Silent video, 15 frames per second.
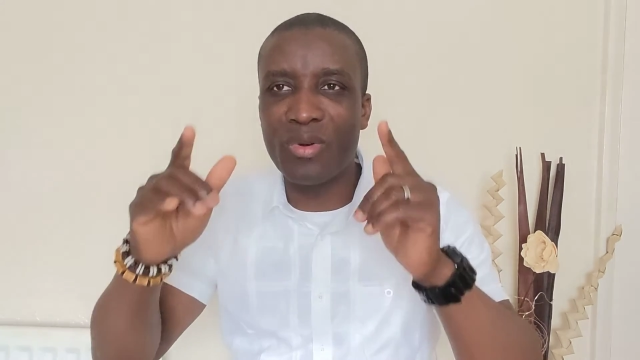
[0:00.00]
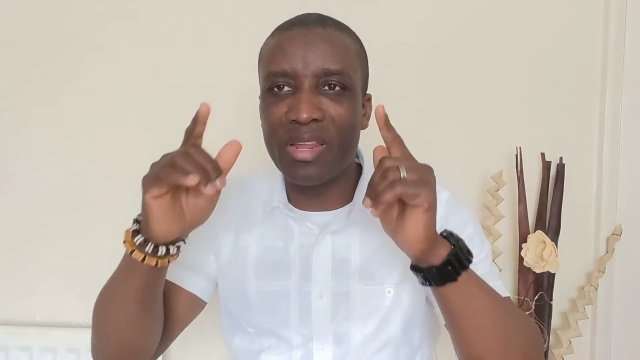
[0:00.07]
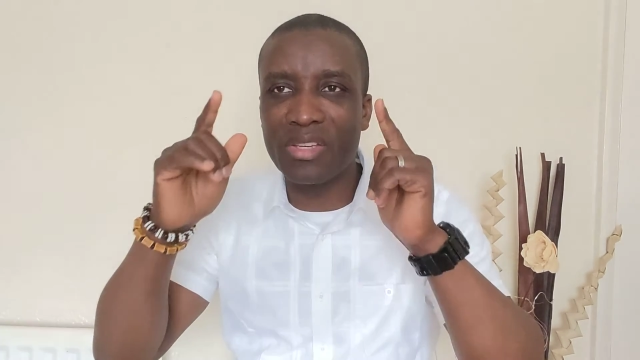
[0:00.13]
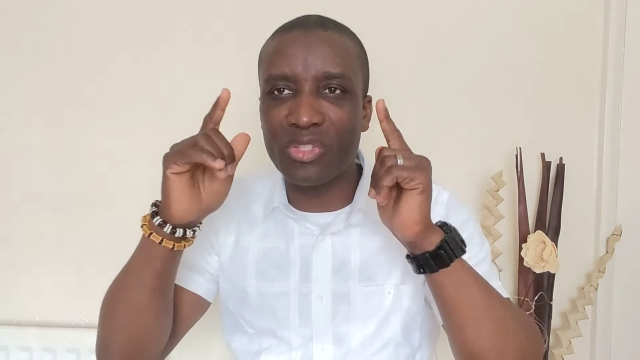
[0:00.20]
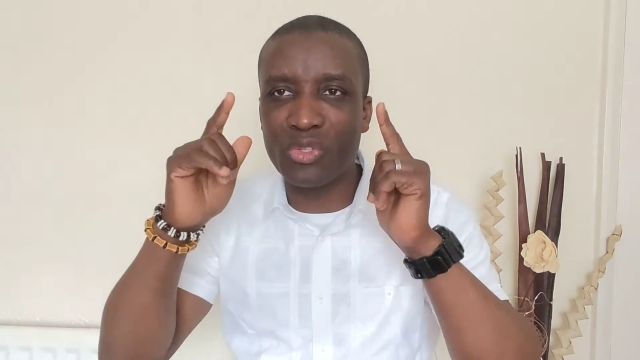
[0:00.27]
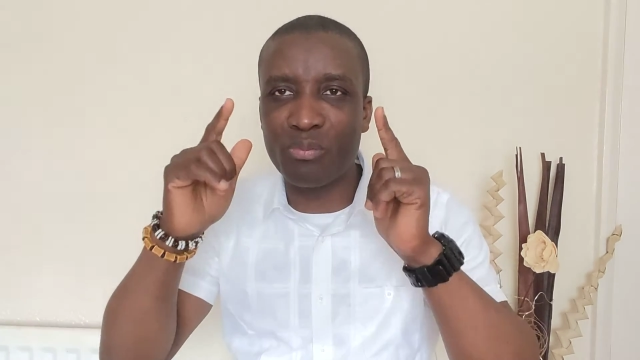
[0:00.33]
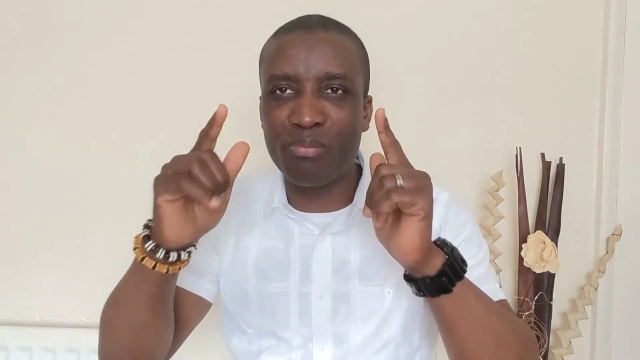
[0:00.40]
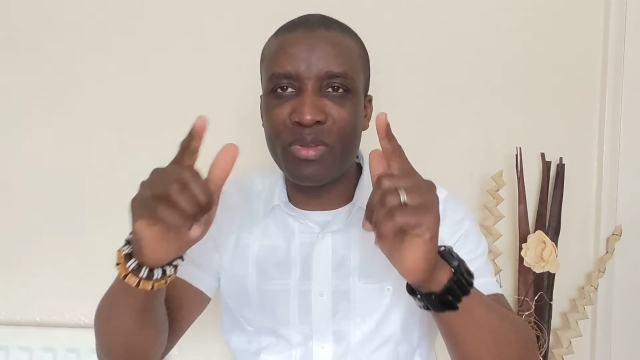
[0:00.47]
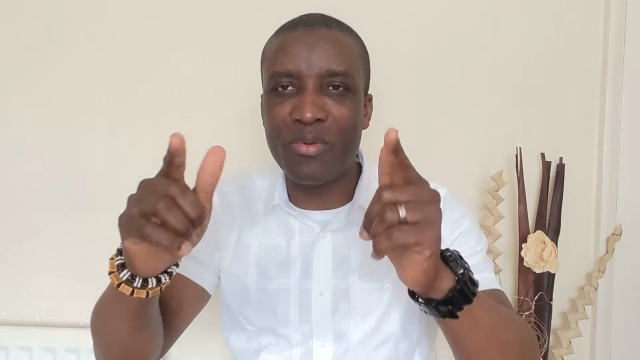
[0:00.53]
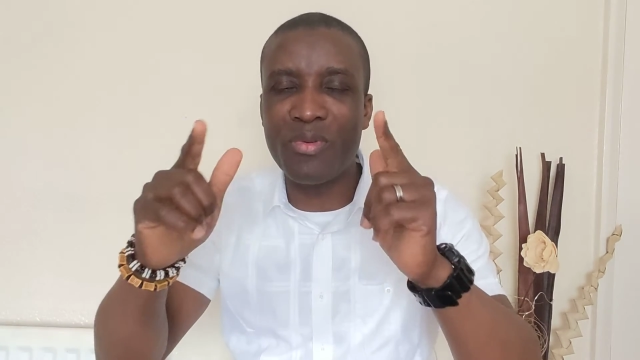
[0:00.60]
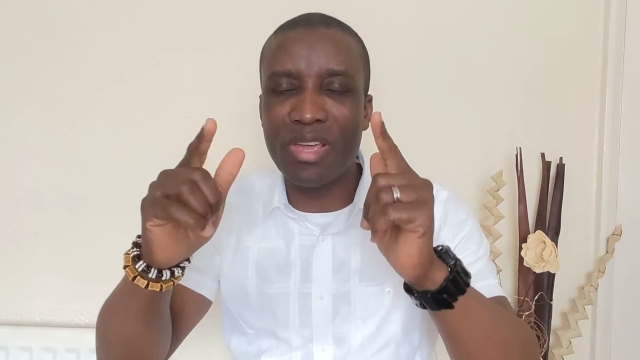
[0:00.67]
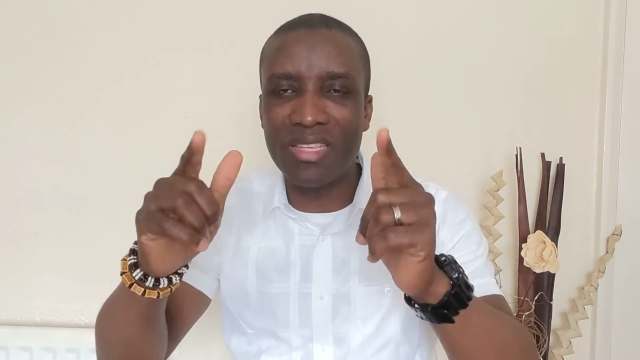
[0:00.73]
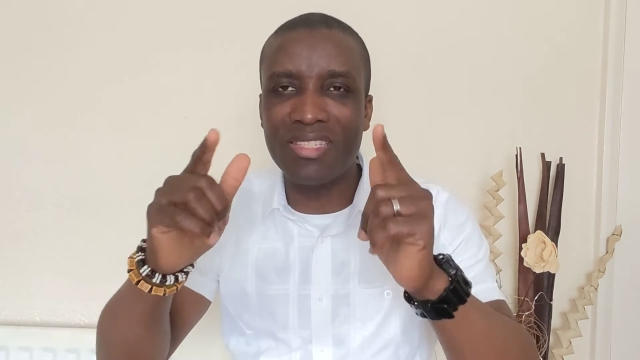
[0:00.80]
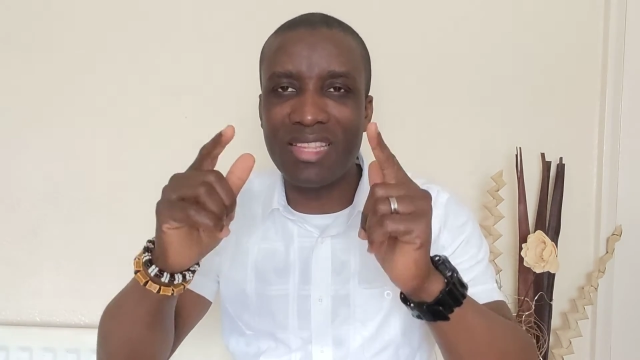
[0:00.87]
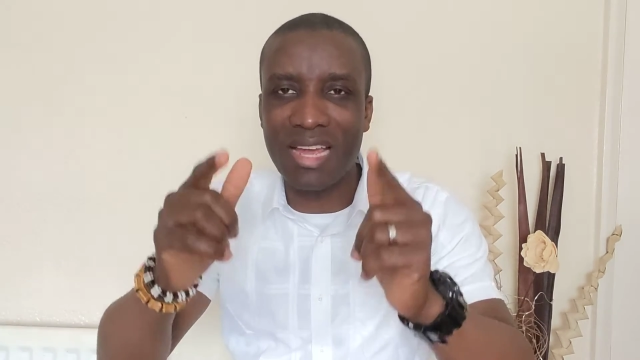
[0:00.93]
will
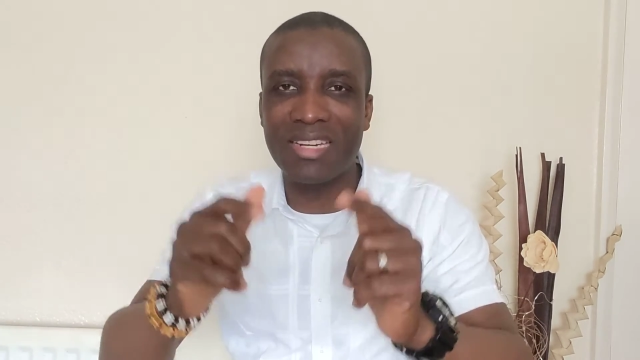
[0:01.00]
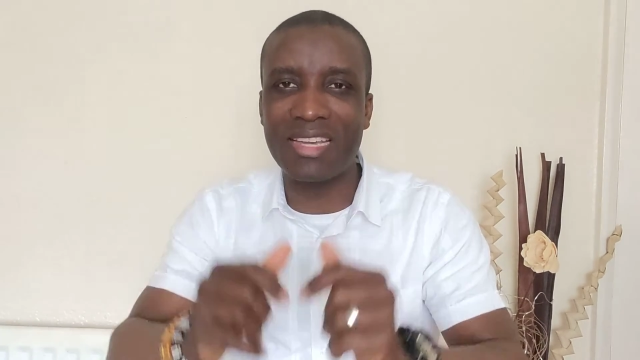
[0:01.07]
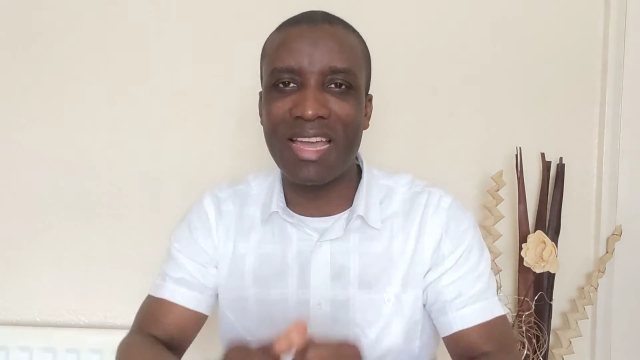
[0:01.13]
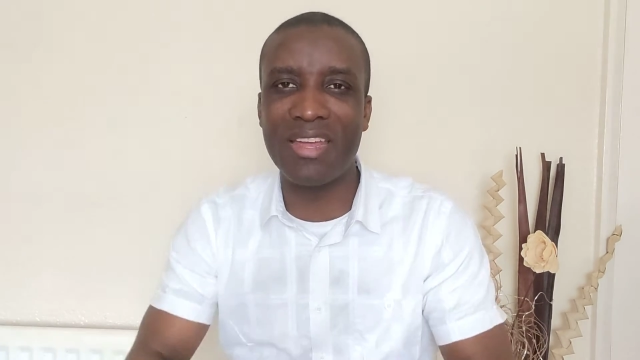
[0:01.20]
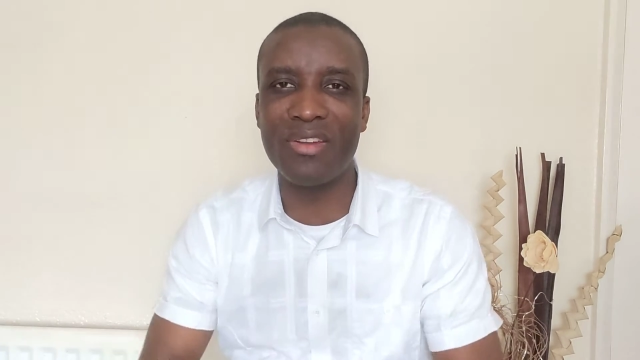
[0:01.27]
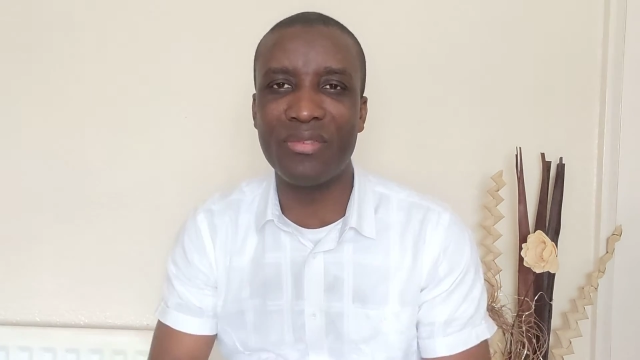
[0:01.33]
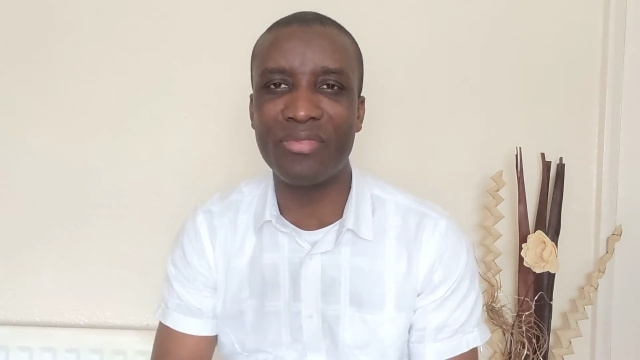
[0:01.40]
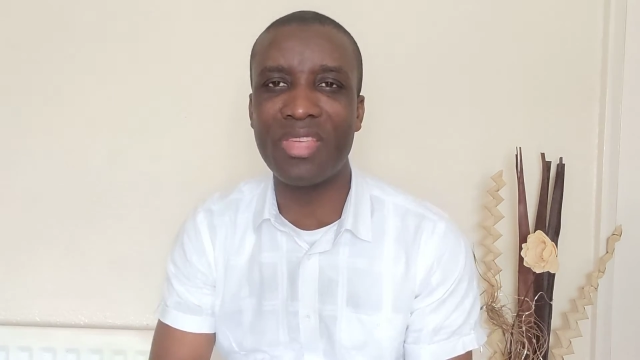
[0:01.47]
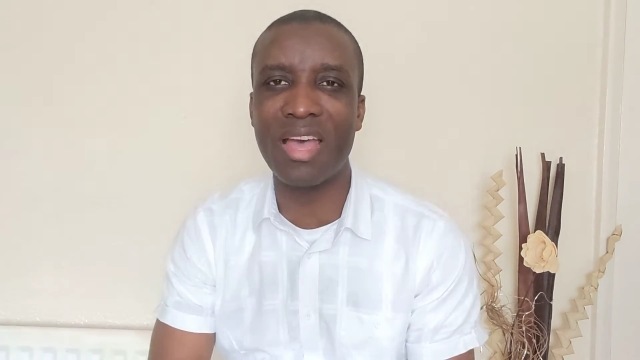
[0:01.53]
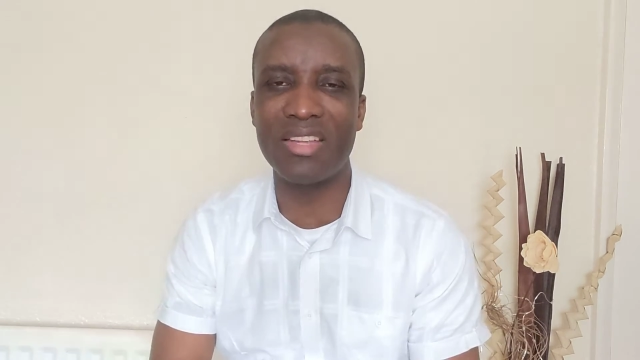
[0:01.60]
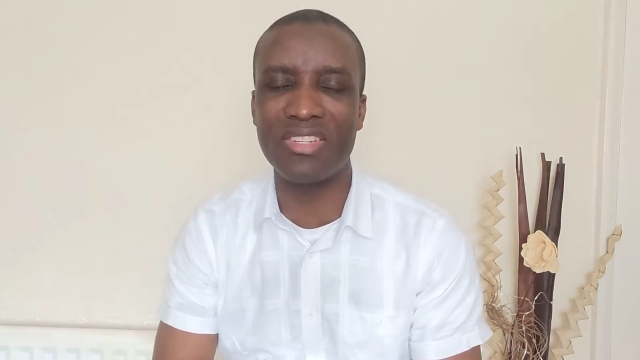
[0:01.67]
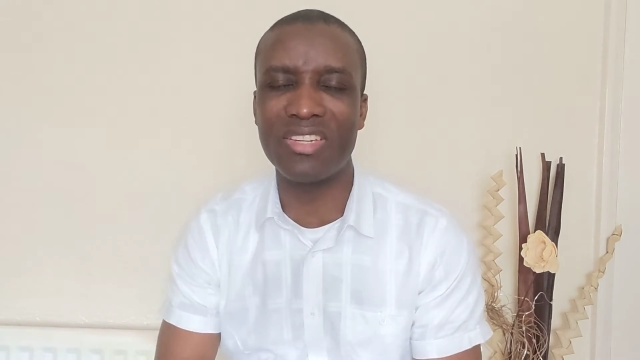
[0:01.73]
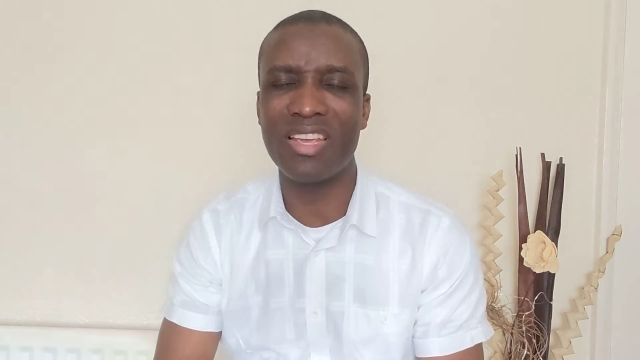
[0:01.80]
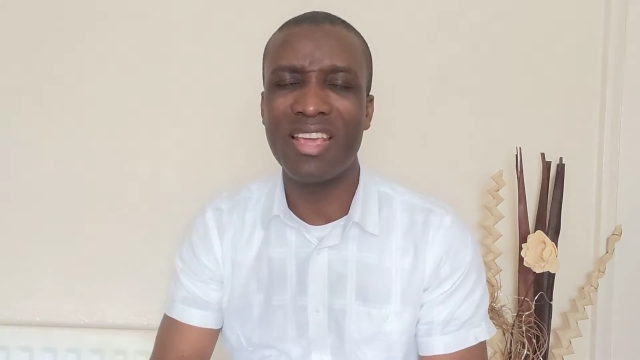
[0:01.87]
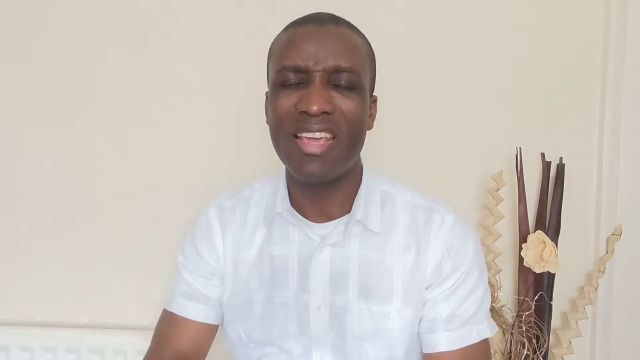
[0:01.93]
experience that kind of
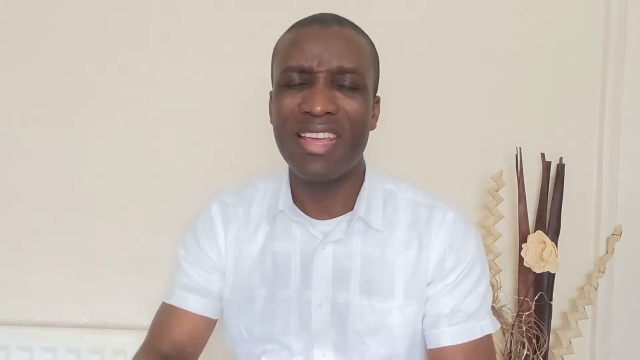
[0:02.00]
touch.